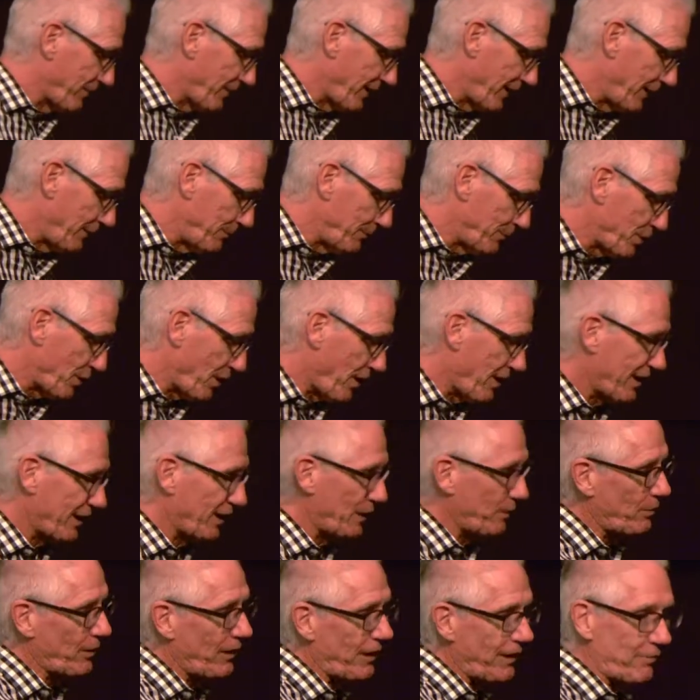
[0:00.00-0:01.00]
um, talking
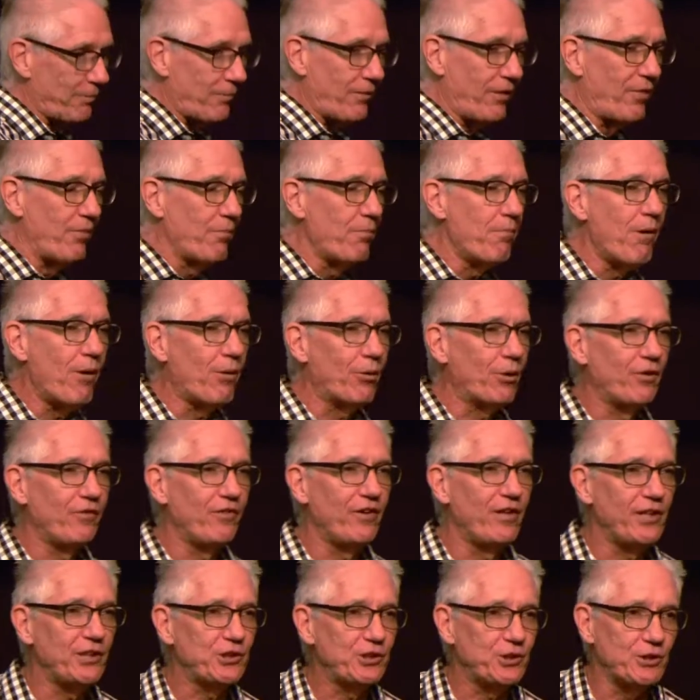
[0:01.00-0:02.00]
about
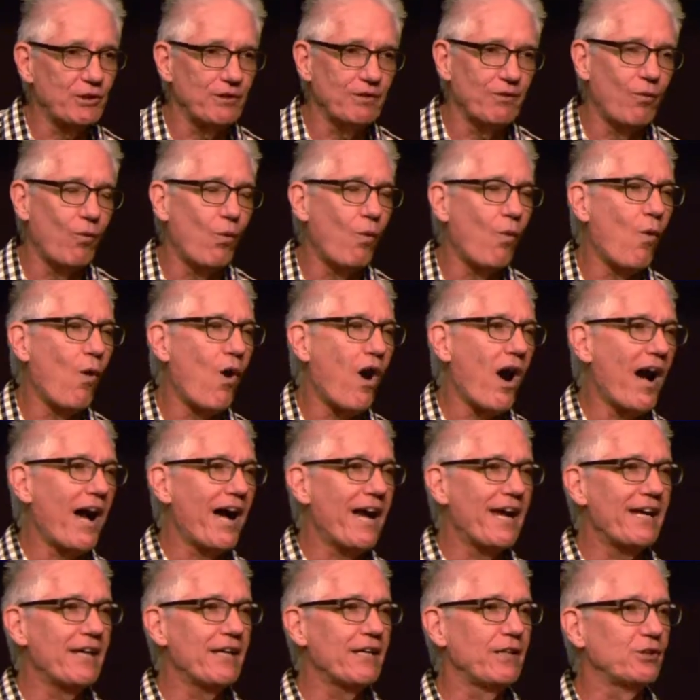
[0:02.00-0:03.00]
motivation.
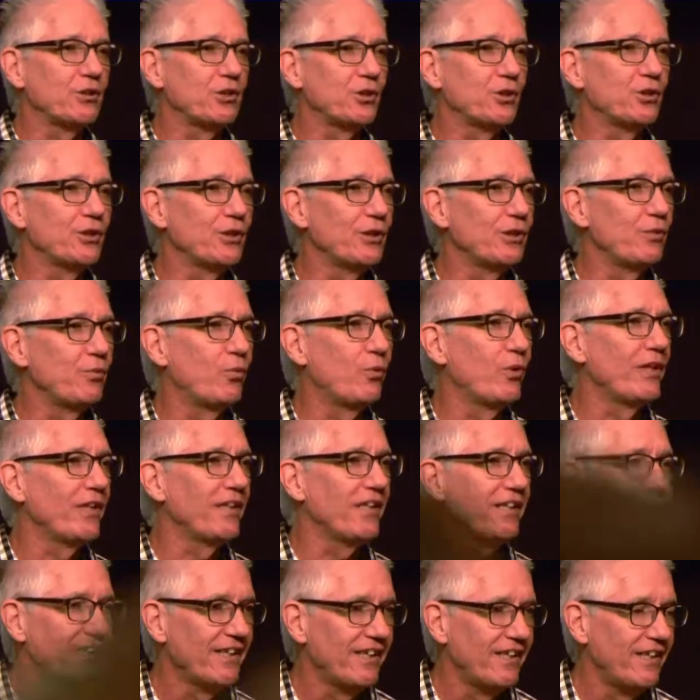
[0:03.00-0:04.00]
Why should
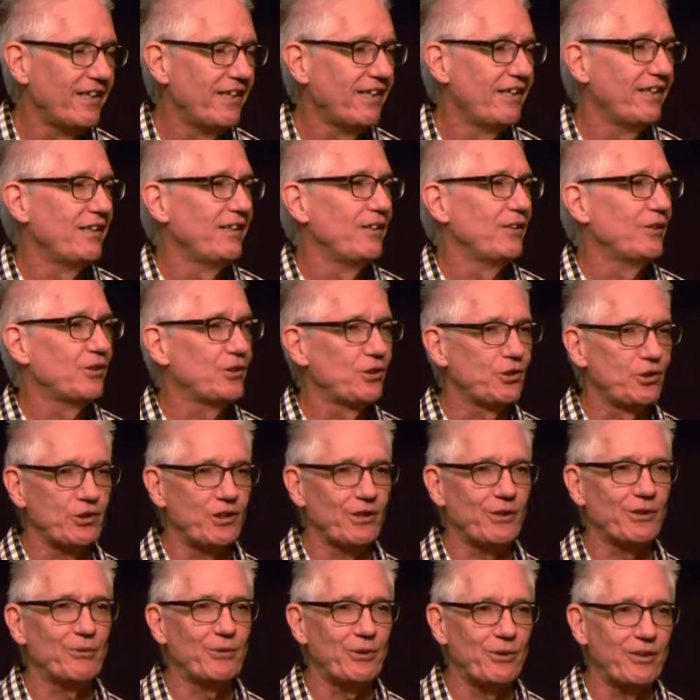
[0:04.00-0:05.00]
we?
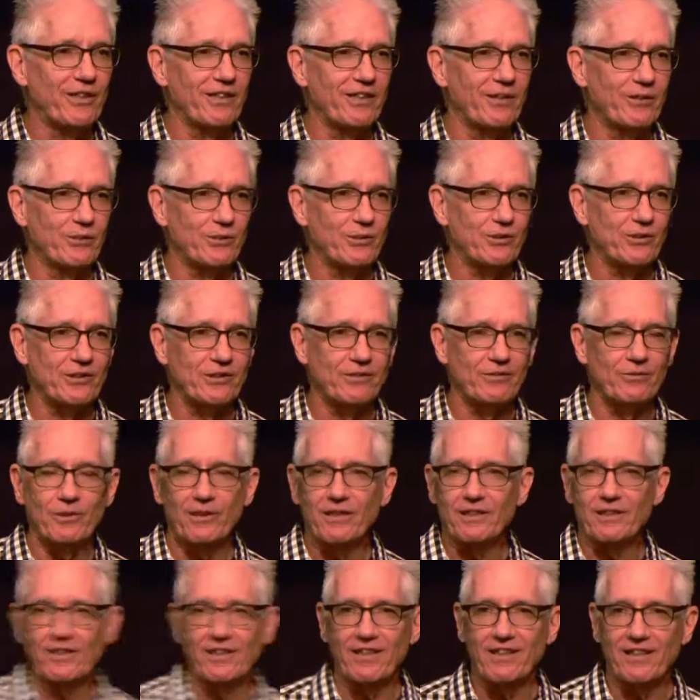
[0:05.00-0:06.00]
share with others
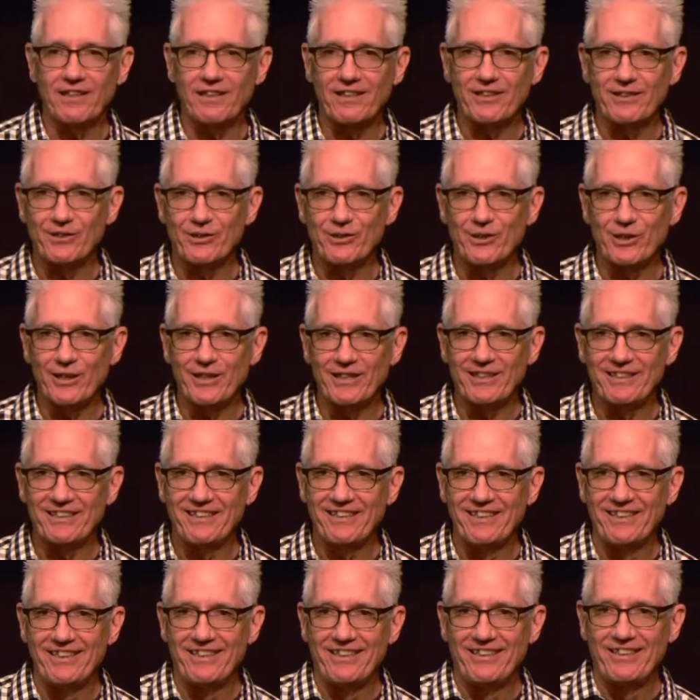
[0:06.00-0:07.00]
what God has done
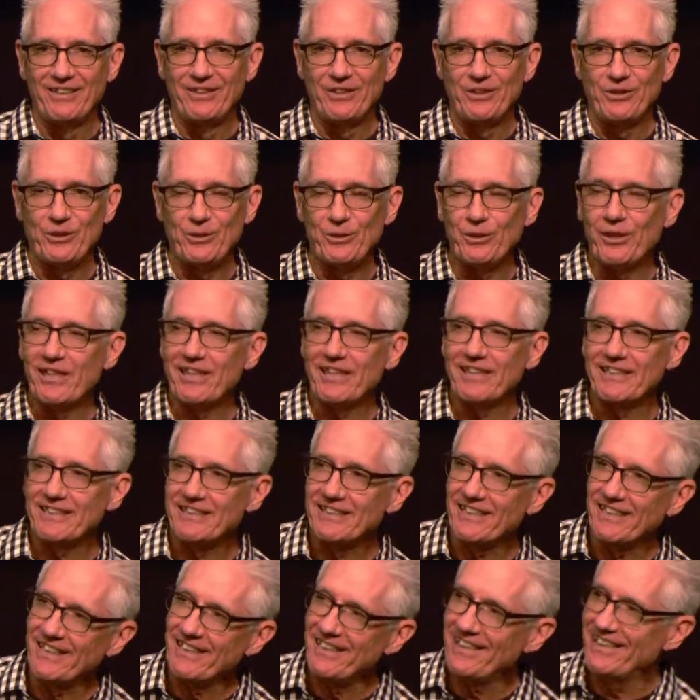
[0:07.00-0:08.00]
to
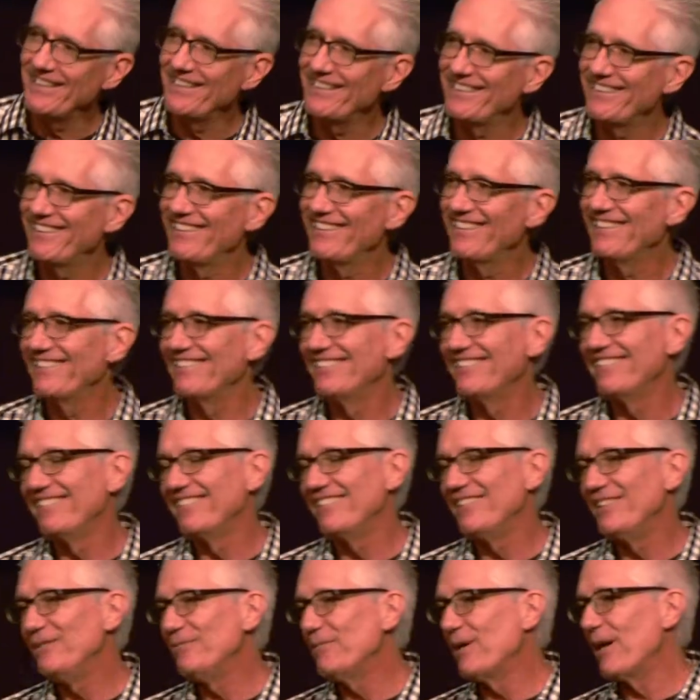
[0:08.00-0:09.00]
us. And uh,
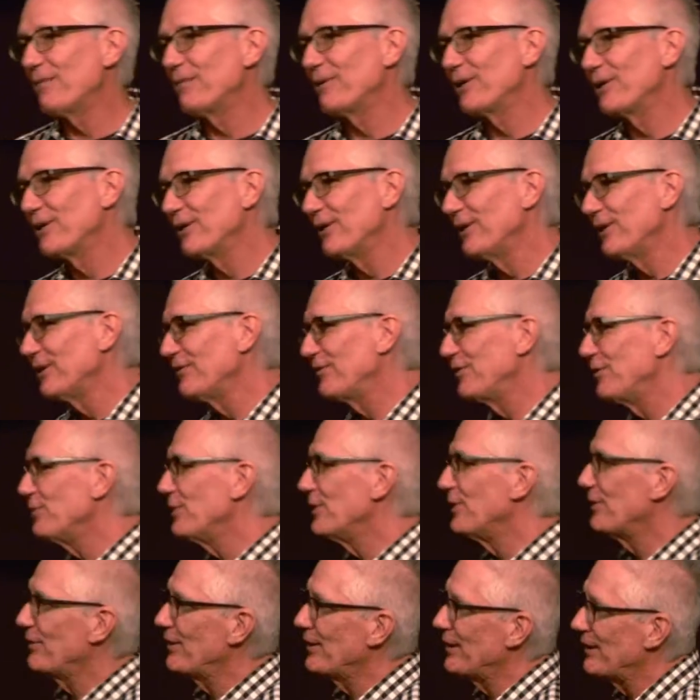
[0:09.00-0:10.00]
you might recall, if you've
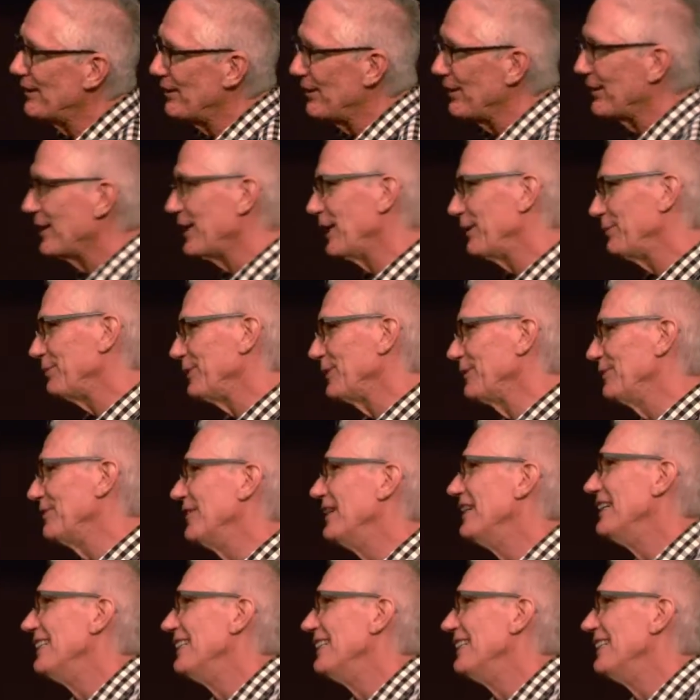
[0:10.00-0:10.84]
been around, a couple of